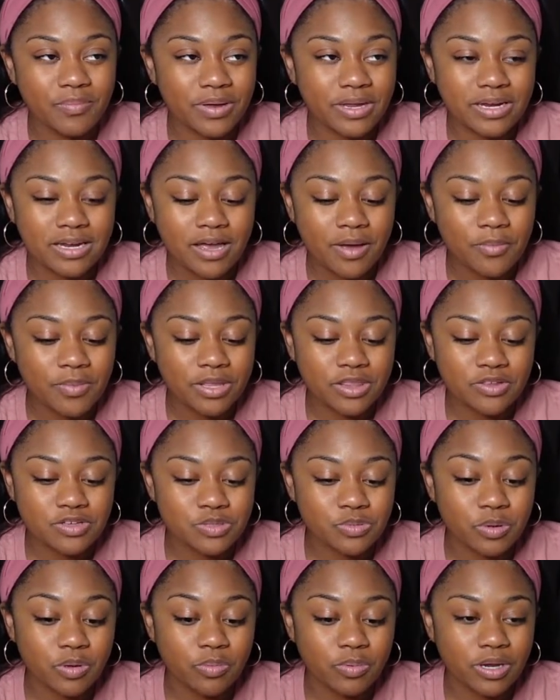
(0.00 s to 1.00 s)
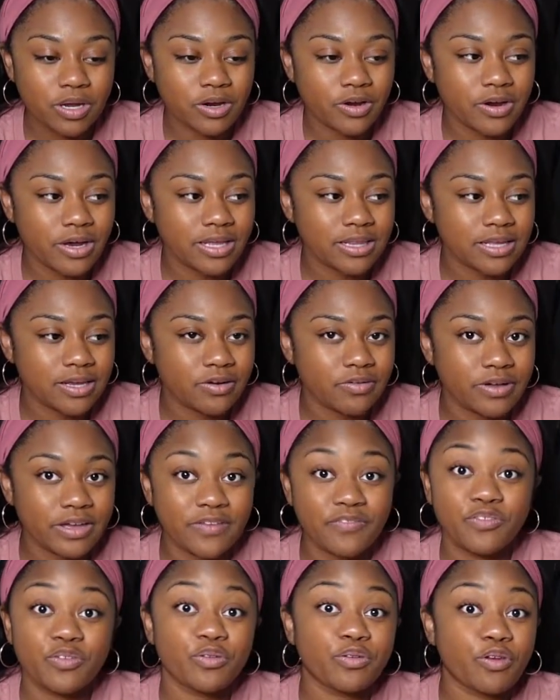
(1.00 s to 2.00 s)
But, I mean, those people are great. They don't
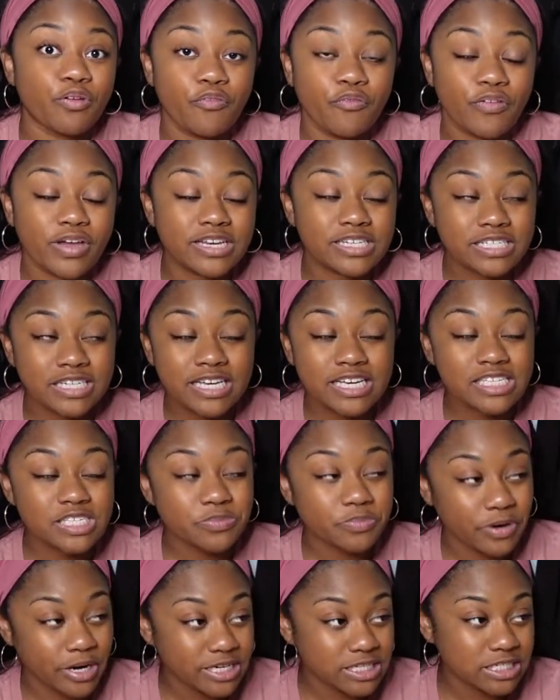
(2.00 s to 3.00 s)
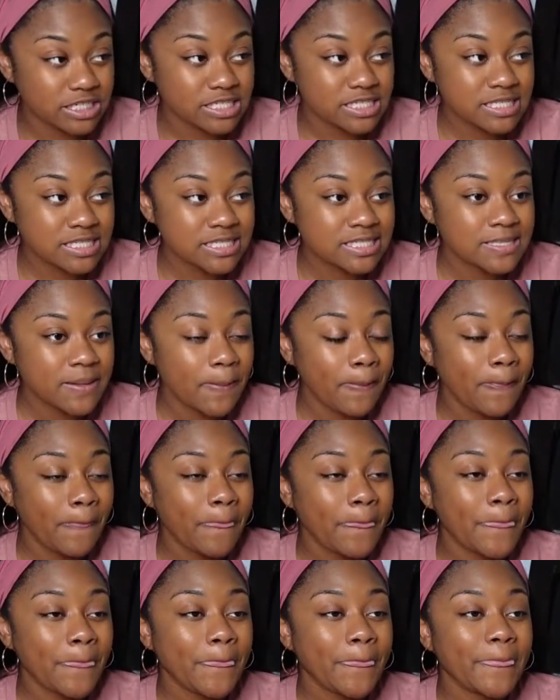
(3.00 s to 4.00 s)
give you no facial expressions.
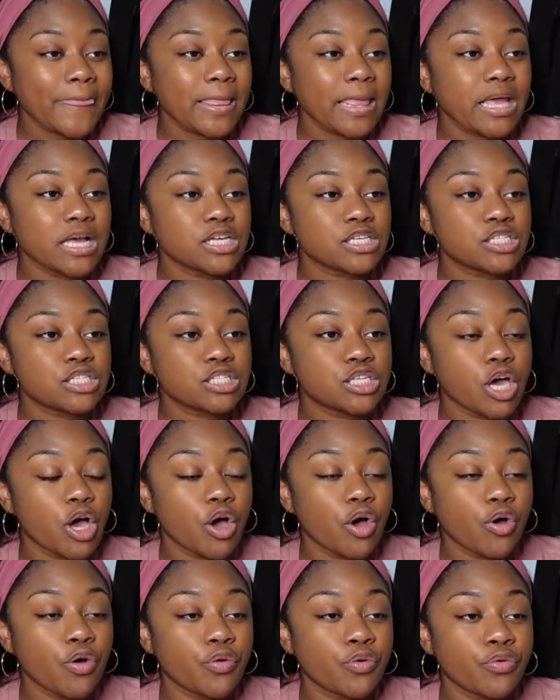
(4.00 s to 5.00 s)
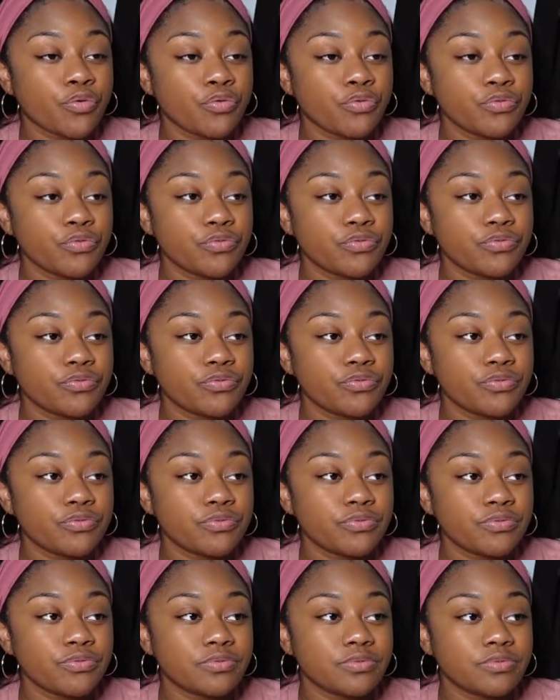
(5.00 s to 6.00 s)
So
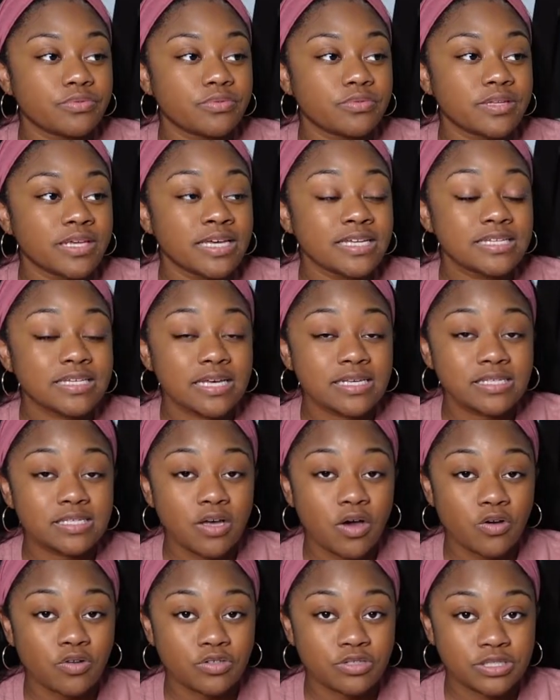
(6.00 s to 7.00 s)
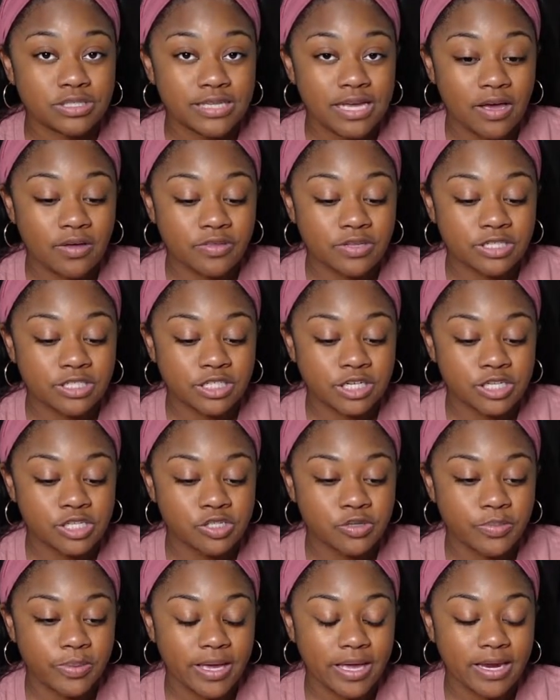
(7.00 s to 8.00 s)
he does the ultrasound, the
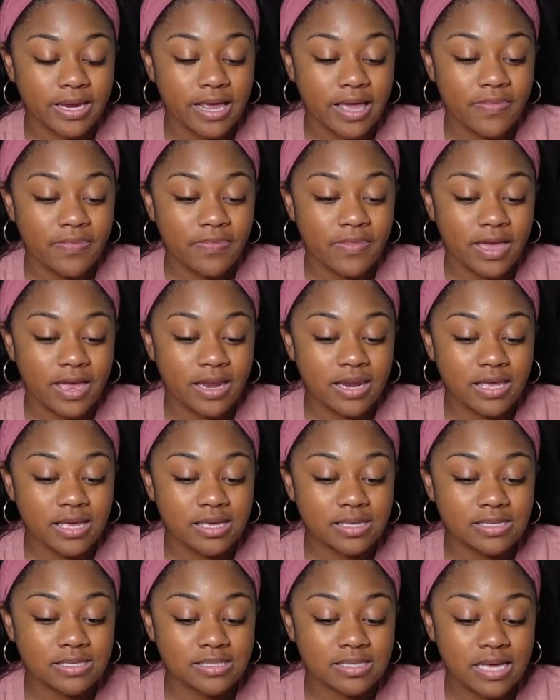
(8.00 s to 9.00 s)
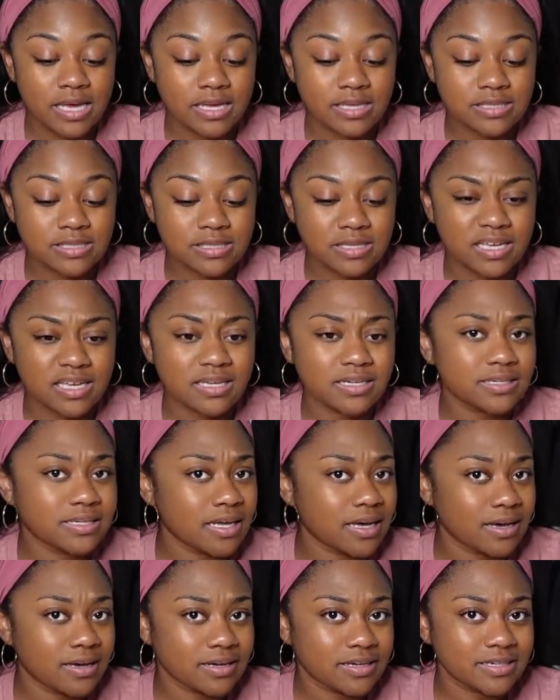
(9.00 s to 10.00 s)
gentleman, and then he says, good
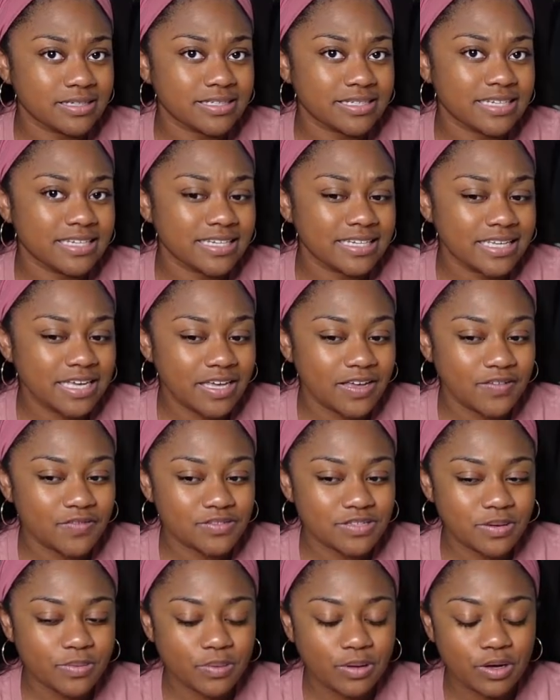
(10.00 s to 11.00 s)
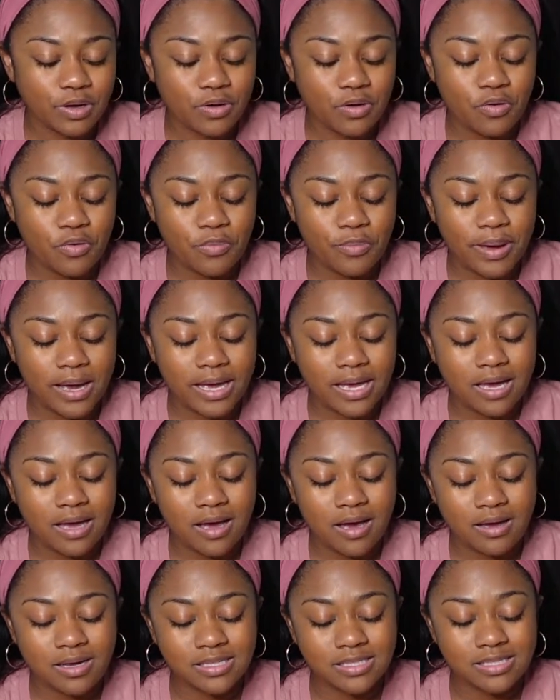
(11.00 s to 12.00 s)
luck, and then he leaves. And I'm like, oh, my
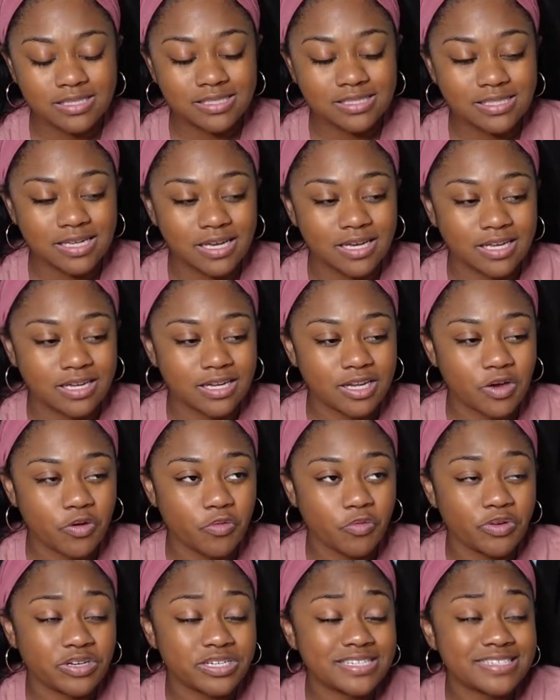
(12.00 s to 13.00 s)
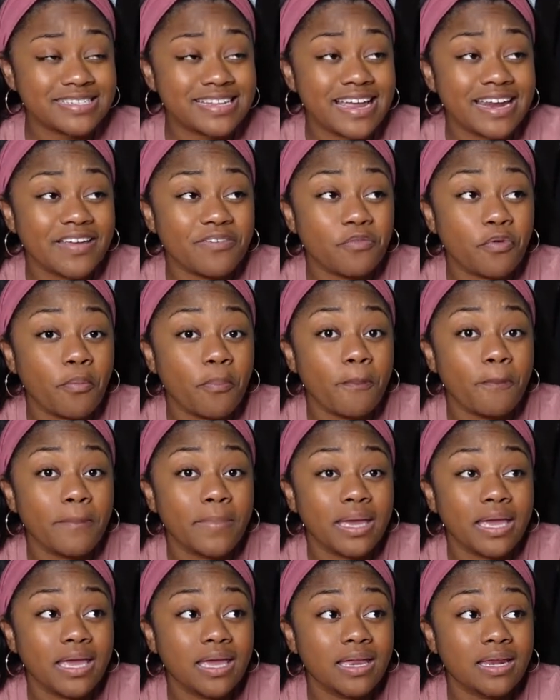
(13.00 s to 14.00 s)
gosh. He said, good luck. What does that even
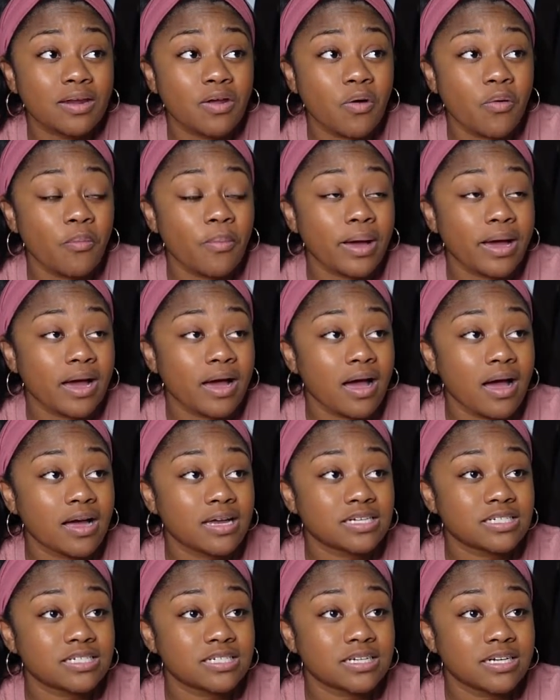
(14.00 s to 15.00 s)
mean? Oh, my gosh.